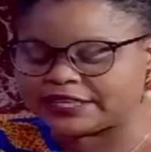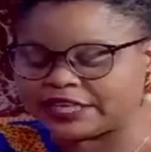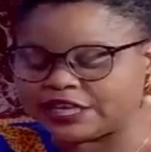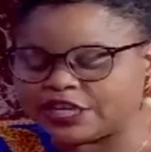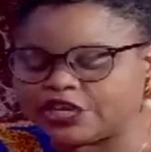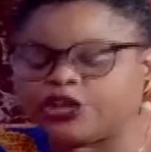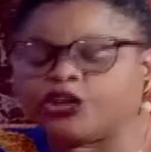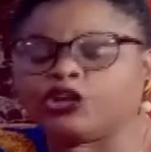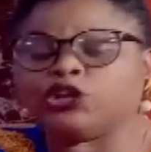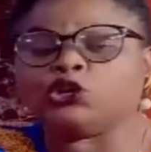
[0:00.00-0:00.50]

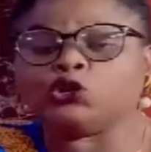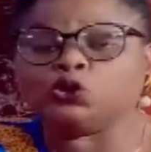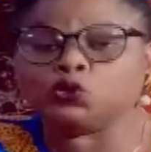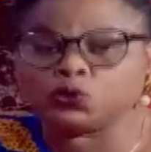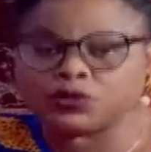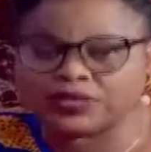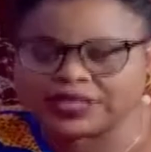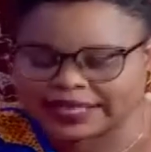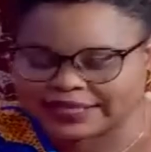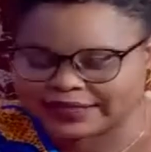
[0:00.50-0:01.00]

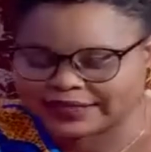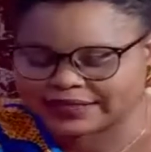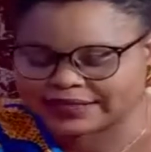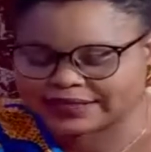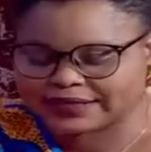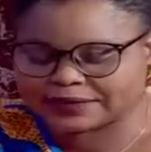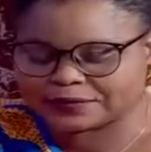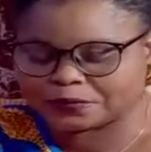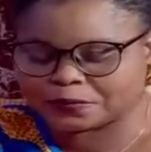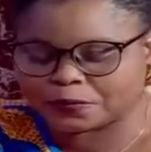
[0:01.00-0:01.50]
looters
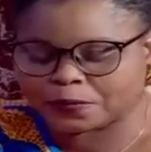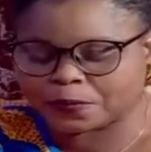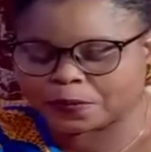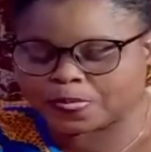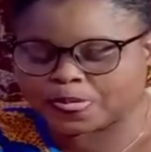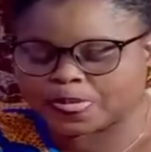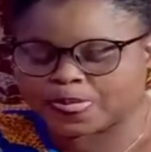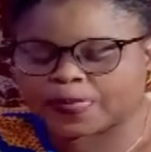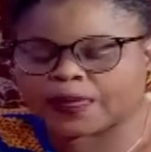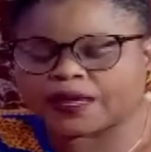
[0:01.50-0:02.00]

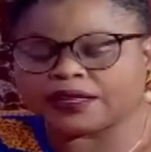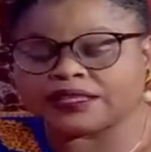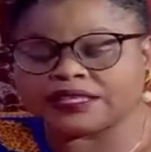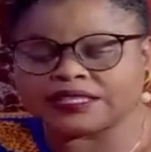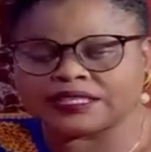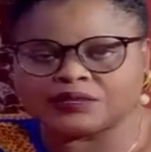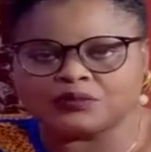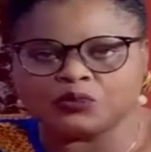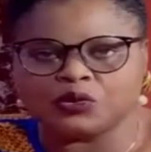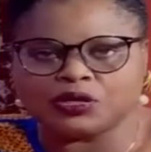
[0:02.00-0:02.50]
this
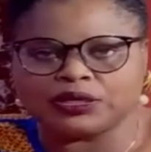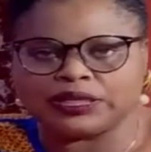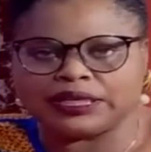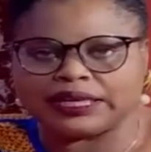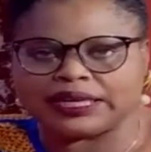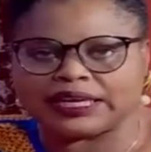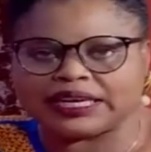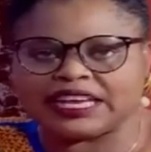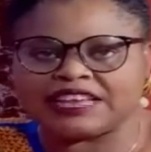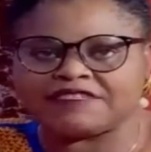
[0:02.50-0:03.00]
morning
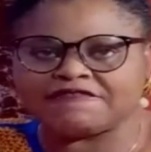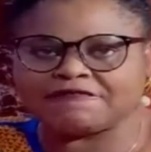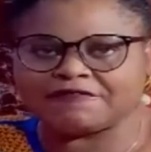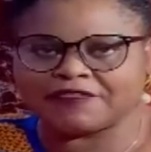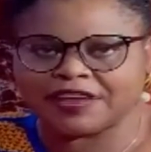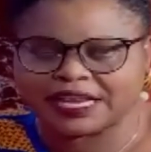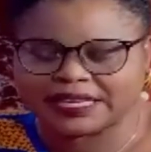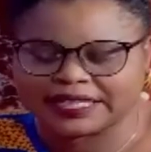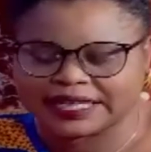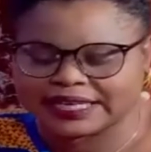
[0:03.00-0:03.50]

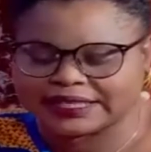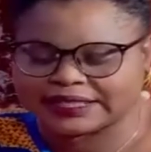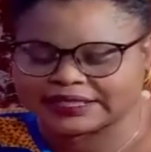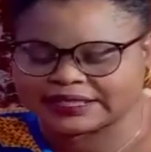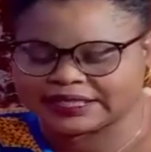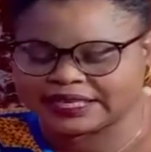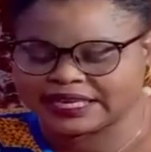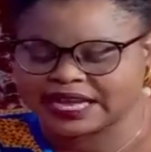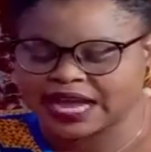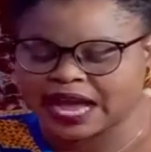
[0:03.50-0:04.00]
invaded the
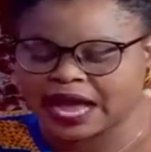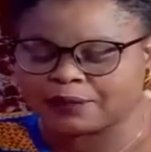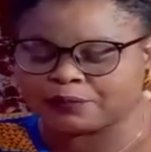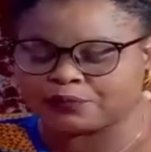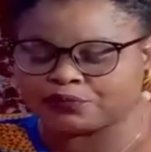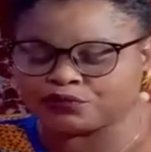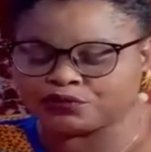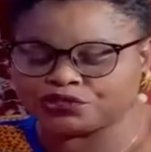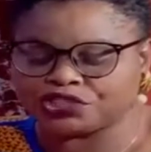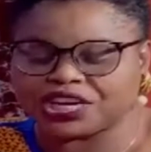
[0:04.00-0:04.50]

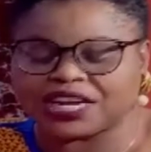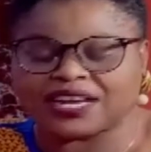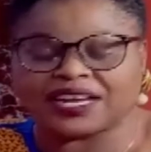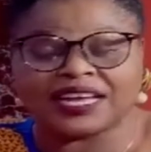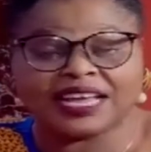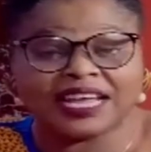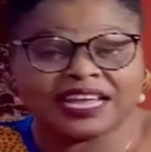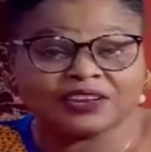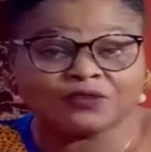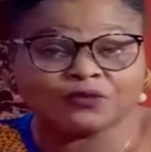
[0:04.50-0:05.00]
Abuja
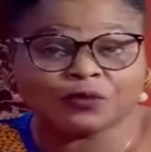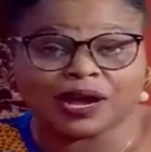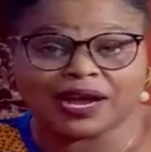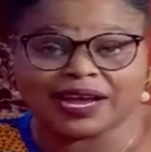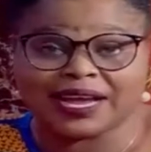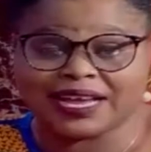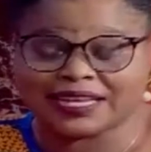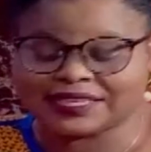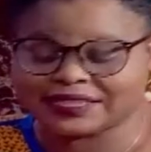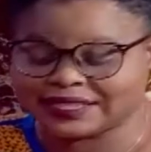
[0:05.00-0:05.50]

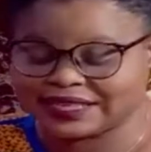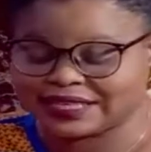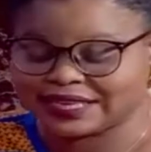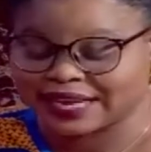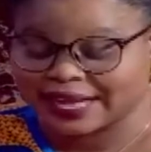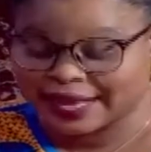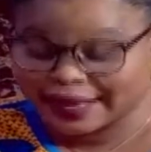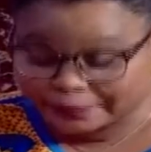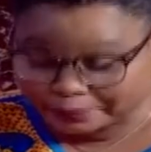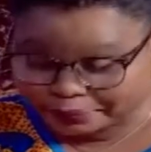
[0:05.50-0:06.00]
NYSC
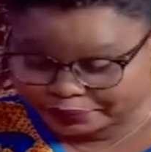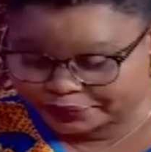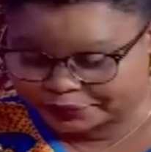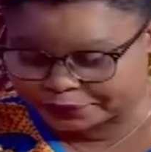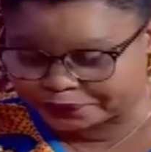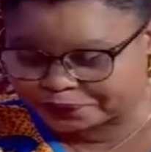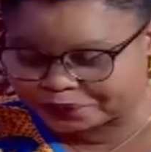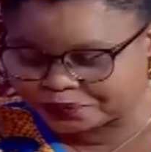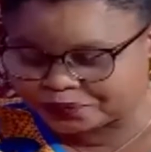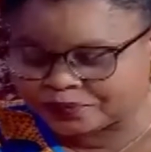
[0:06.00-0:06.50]
camp
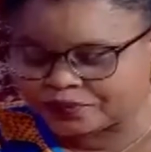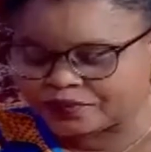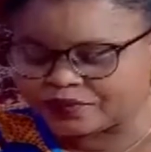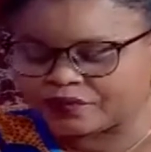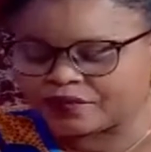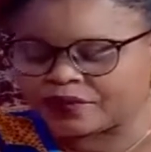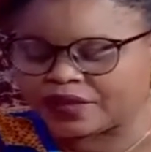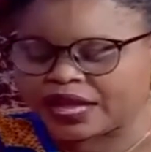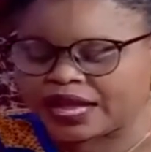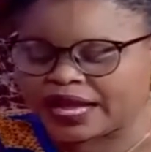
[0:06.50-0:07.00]

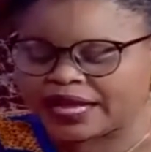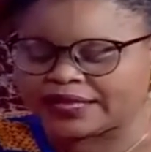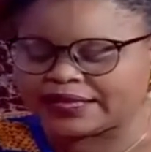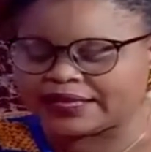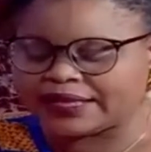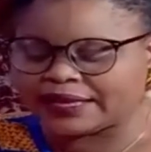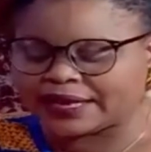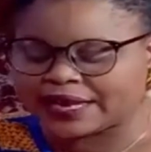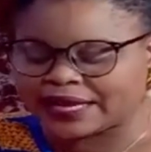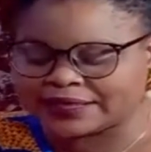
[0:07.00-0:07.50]
and they
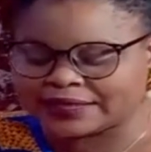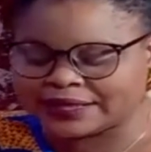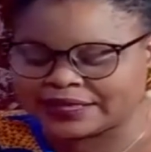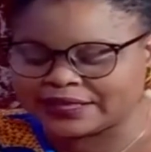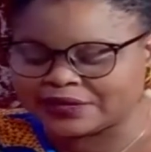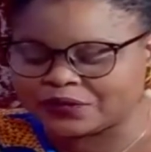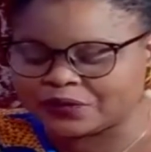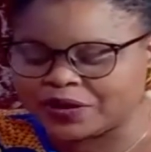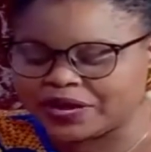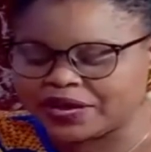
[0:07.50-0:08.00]
carted
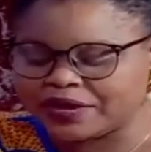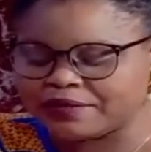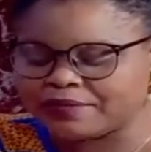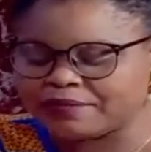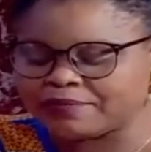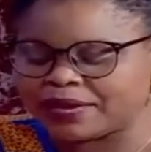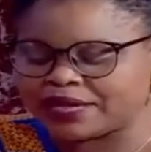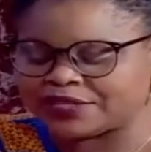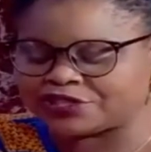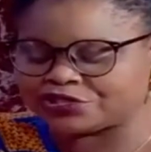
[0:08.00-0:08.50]
away
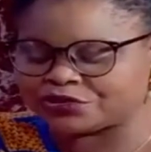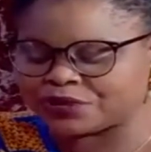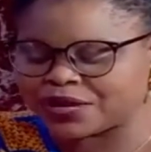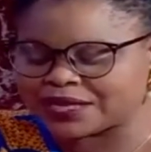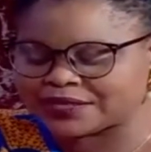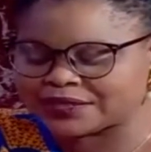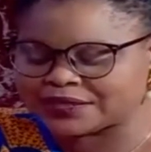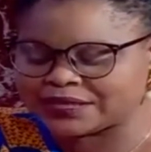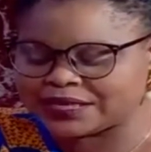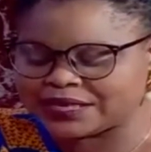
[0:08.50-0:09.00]

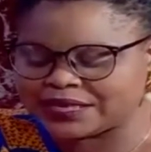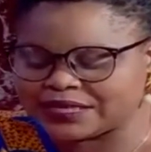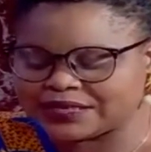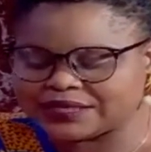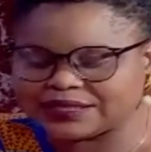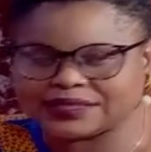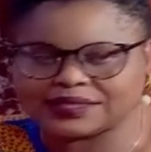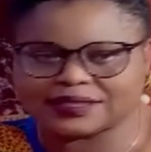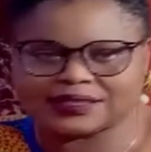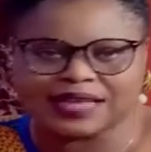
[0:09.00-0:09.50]
mattresses
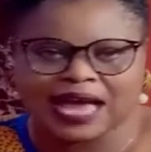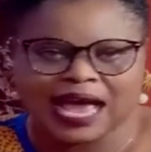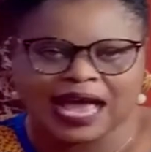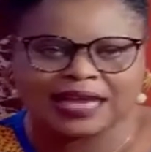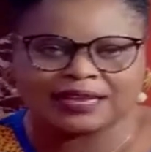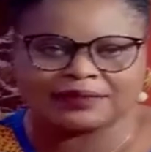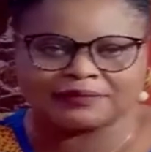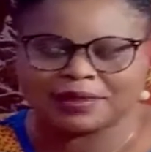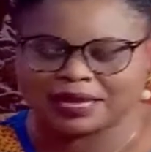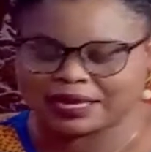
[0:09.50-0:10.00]
and
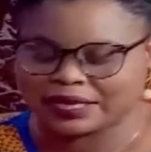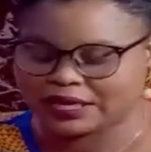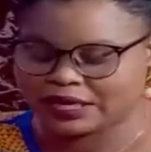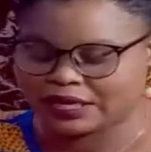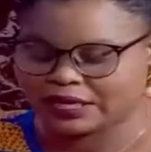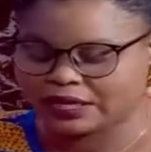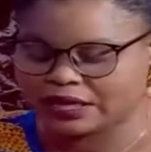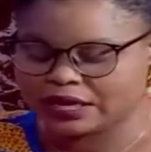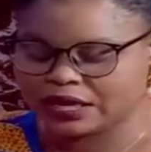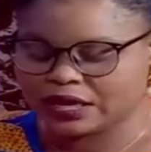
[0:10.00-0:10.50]
many
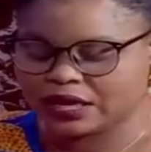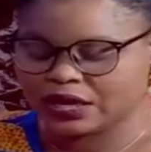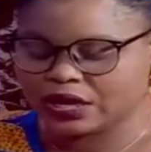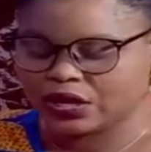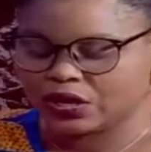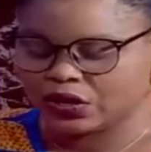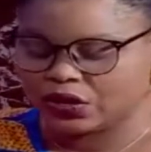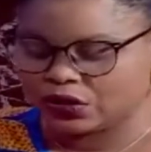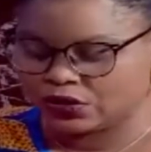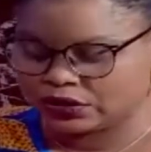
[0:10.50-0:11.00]

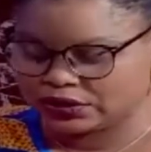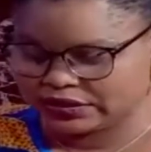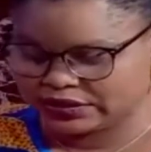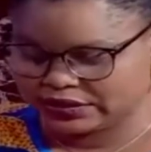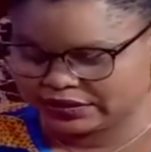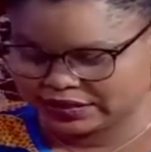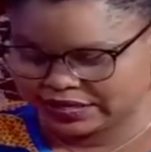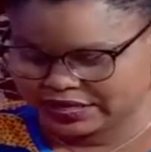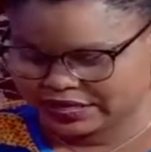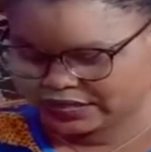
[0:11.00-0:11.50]
other
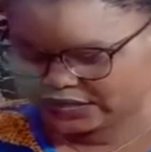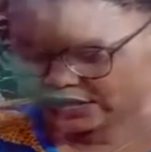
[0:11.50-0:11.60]
things.